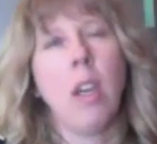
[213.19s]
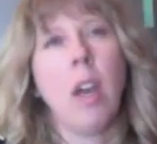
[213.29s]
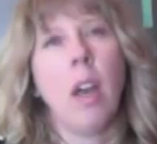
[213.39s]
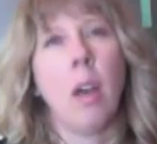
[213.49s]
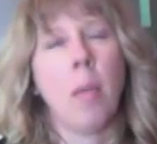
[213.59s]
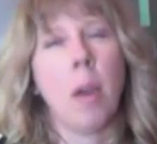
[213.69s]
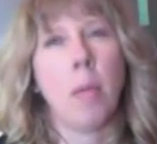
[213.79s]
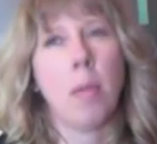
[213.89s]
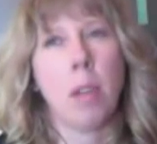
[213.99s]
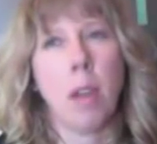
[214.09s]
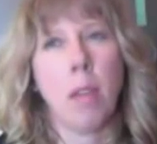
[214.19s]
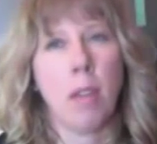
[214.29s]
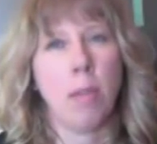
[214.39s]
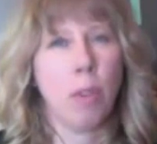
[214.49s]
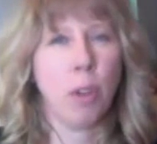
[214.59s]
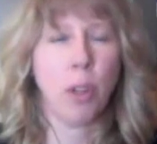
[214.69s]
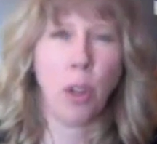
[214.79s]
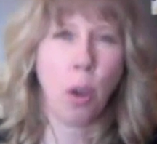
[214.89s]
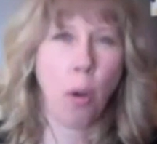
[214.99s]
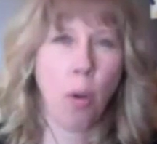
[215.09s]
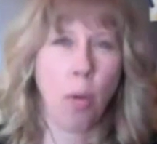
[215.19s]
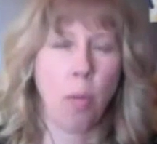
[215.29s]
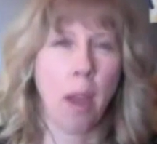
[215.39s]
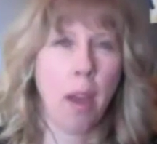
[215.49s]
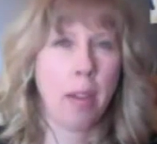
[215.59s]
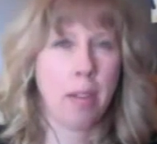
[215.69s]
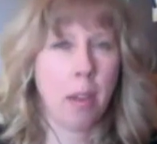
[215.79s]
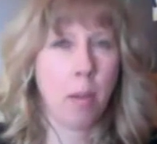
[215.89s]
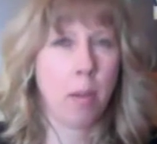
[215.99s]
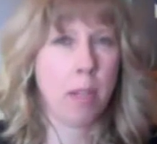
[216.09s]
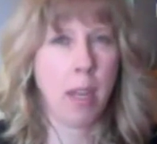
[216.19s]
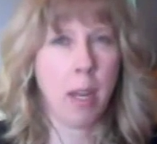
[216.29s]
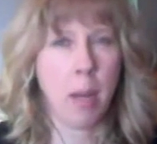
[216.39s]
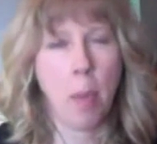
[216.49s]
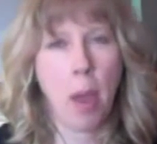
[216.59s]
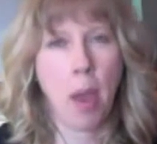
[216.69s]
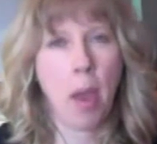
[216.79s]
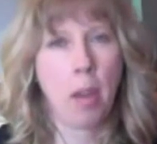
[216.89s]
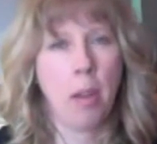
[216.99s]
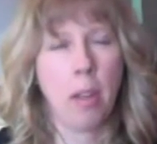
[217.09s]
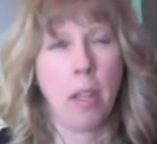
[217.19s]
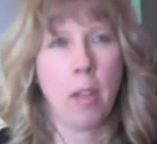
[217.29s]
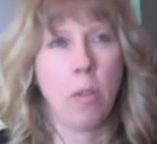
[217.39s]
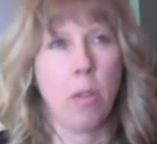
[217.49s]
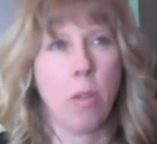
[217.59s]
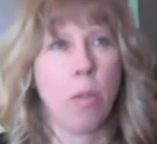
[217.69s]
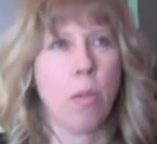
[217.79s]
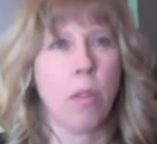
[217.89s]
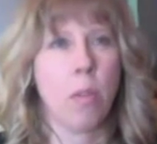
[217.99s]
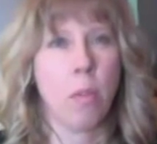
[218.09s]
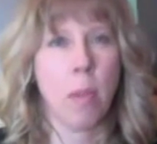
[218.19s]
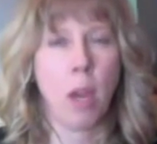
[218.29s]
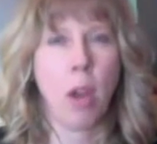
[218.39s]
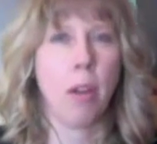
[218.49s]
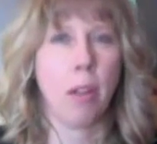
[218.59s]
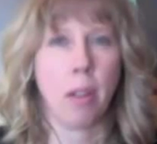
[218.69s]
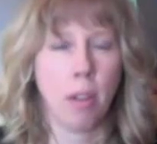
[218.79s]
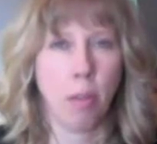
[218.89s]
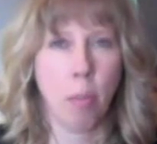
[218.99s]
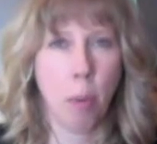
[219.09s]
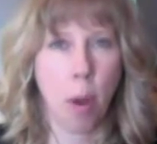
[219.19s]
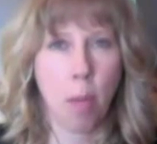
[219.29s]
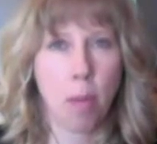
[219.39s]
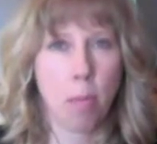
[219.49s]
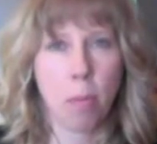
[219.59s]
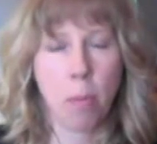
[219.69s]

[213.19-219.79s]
I was having vertigo, my eyesight was getting bad. Like, those were just some of my cognitive problems.